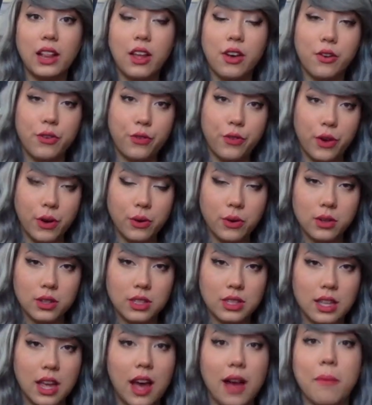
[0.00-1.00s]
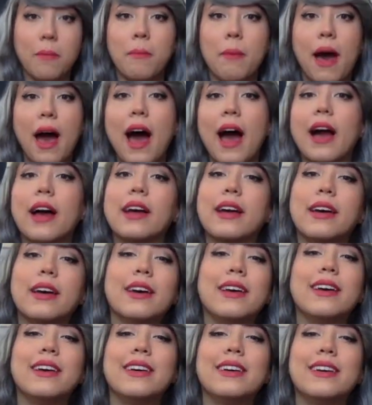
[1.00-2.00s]
Hello folks, I'm back,
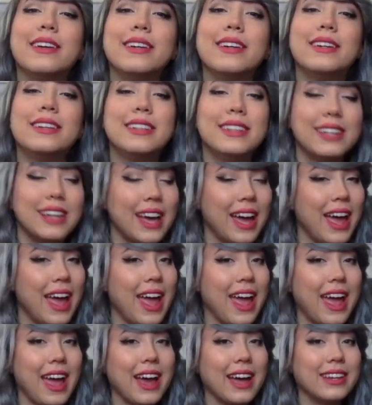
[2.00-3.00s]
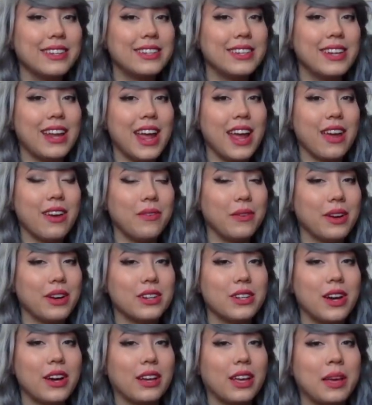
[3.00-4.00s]
and today we
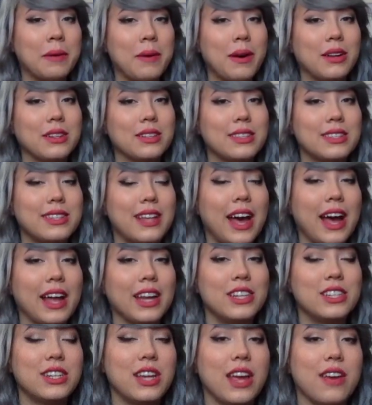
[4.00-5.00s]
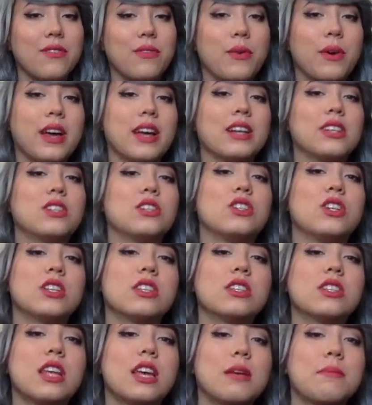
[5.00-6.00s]
are talking about side shave wigs,
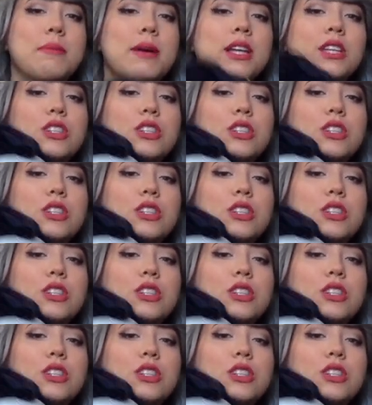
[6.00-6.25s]
just like my